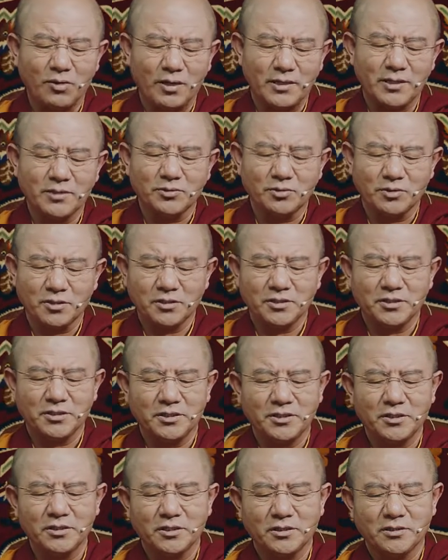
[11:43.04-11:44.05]
in terms of
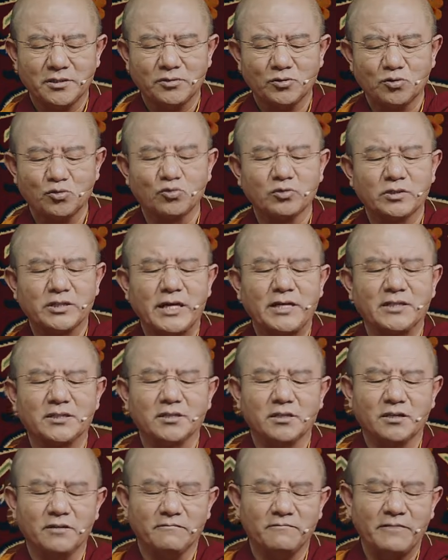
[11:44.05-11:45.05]
the content.
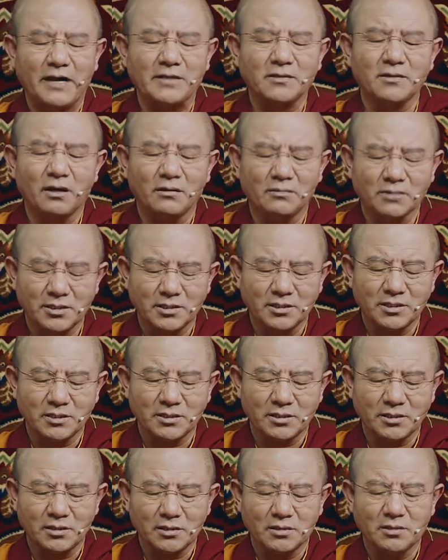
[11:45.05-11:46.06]
So
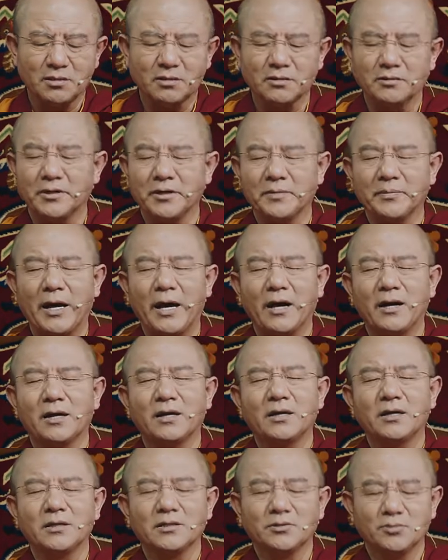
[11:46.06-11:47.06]
it says that
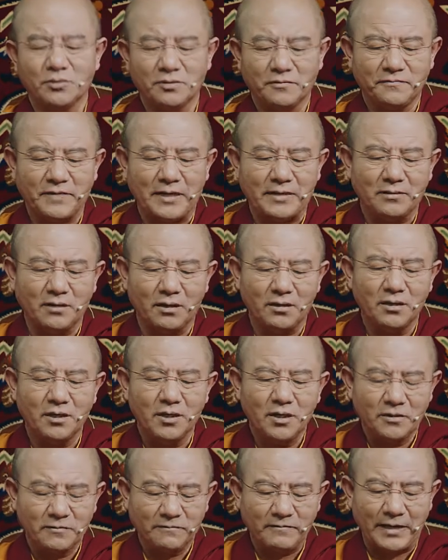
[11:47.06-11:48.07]
this
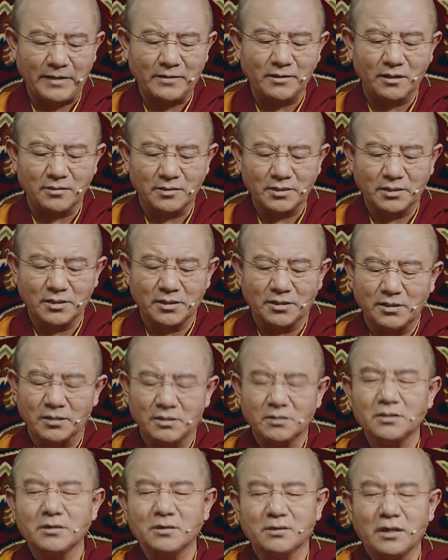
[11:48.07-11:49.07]
Tathagata abides within the
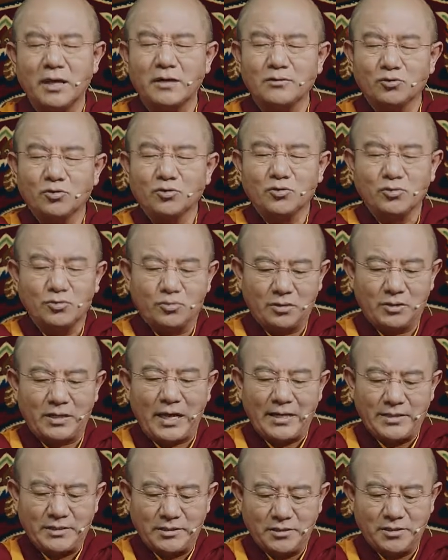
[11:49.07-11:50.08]
shroud of
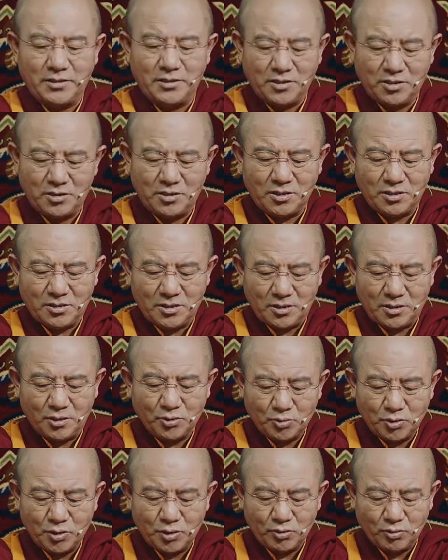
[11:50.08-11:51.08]

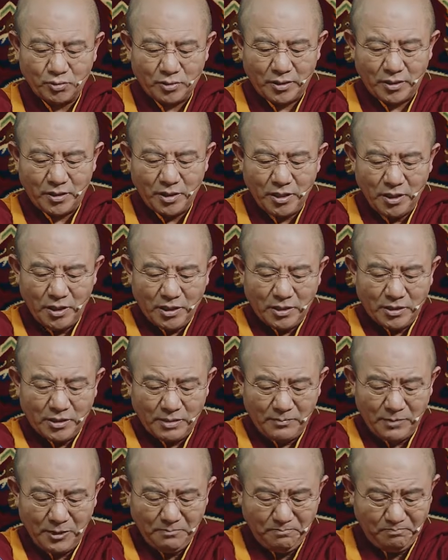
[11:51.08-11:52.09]
afflictions.
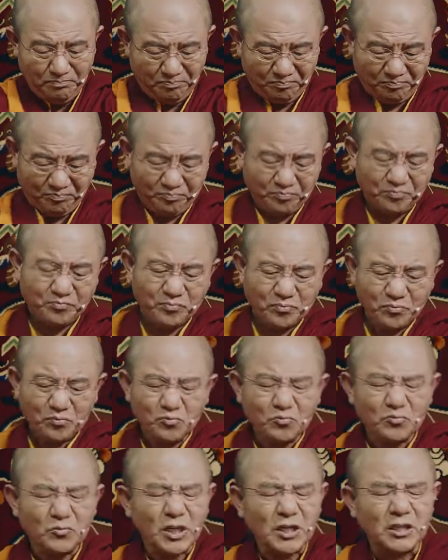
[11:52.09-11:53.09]
So should
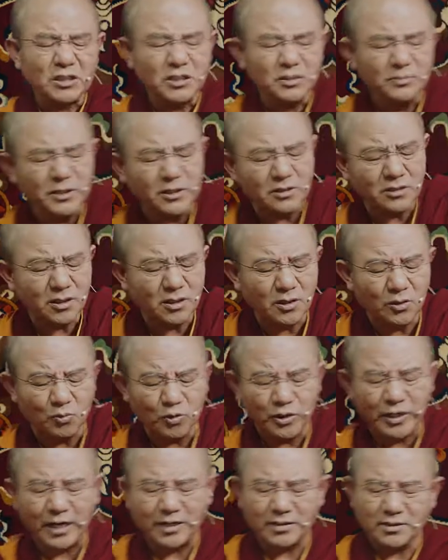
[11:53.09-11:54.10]
be
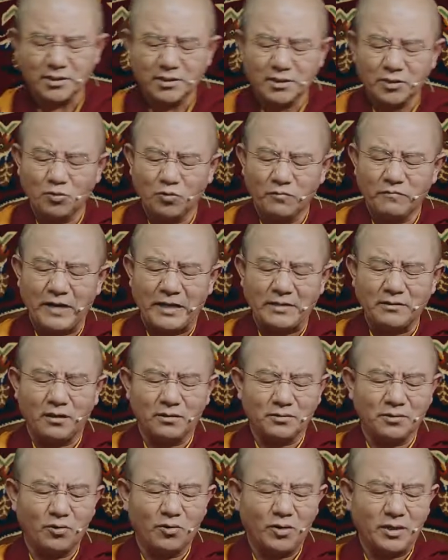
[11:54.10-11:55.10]
understood
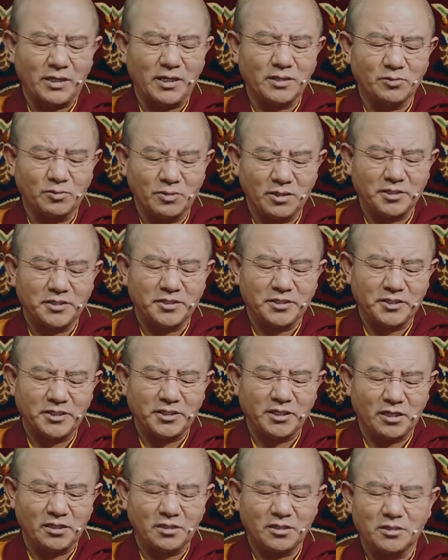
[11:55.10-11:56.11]
through the following
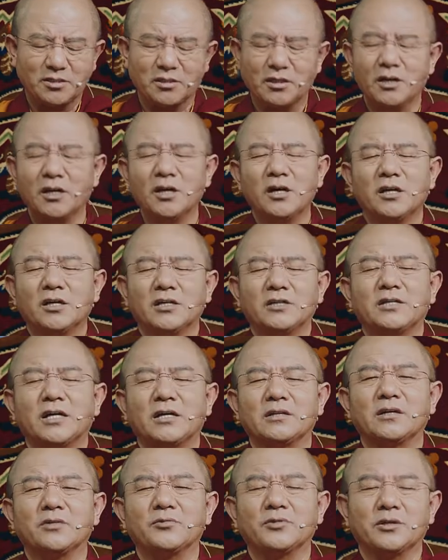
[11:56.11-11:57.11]
9 examples or
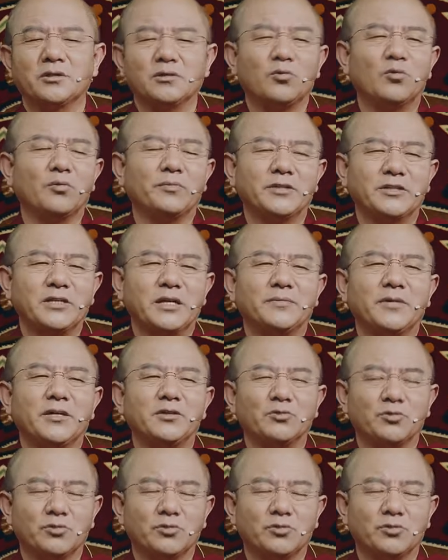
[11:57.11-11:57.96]
9 analogies.